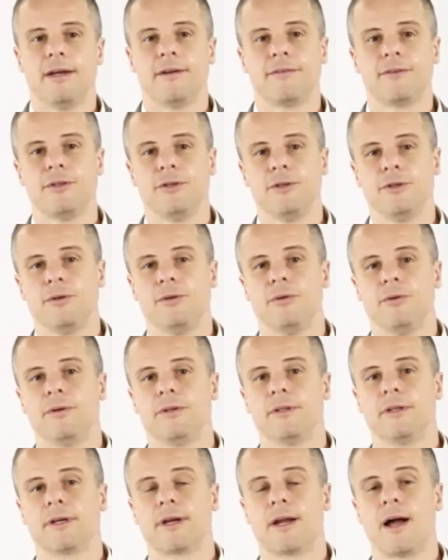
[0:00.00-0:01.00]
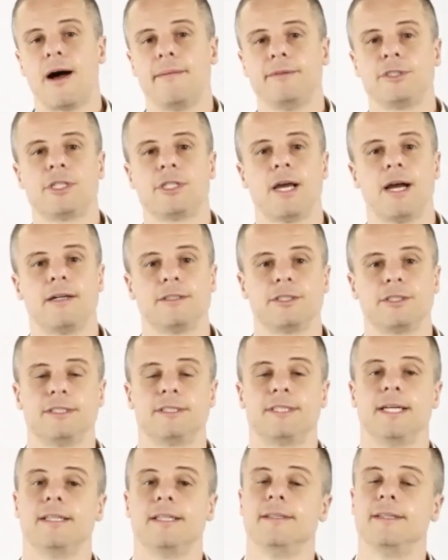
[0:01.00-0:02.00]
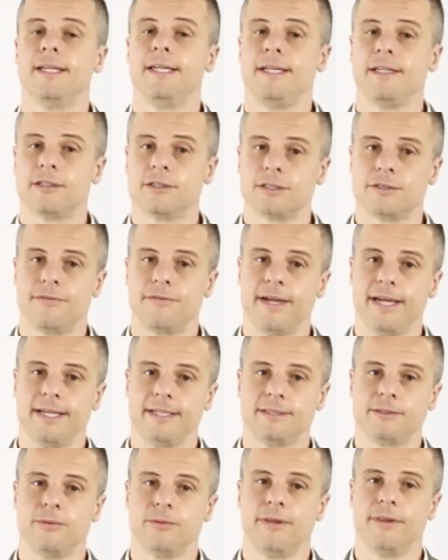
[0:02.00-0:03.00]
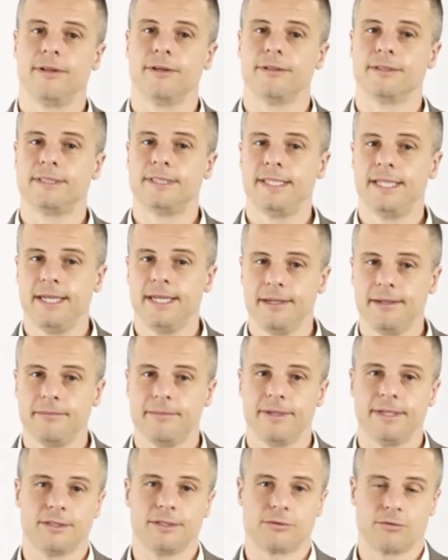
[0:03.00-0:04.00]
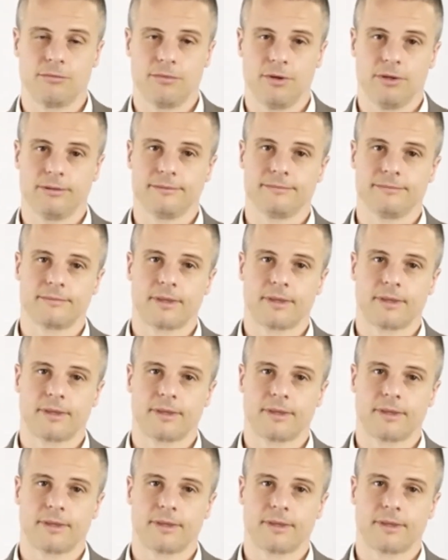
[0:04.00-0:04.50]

to the common challenges that leaders face when their team is remote.